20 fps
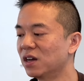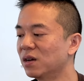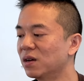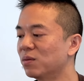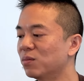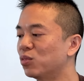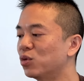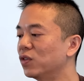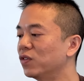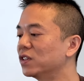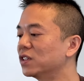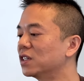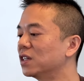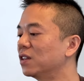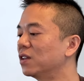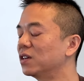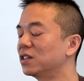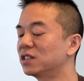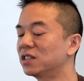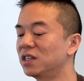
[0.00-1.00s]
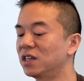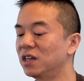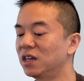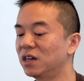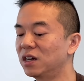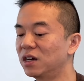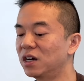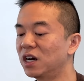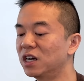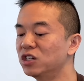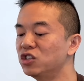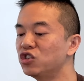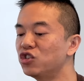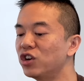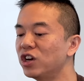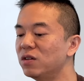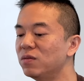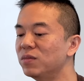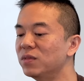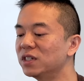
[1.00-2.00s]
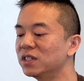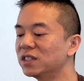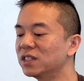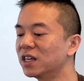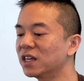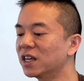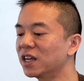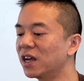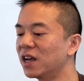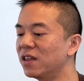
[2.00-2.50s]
previously there's the Untrained Mystic,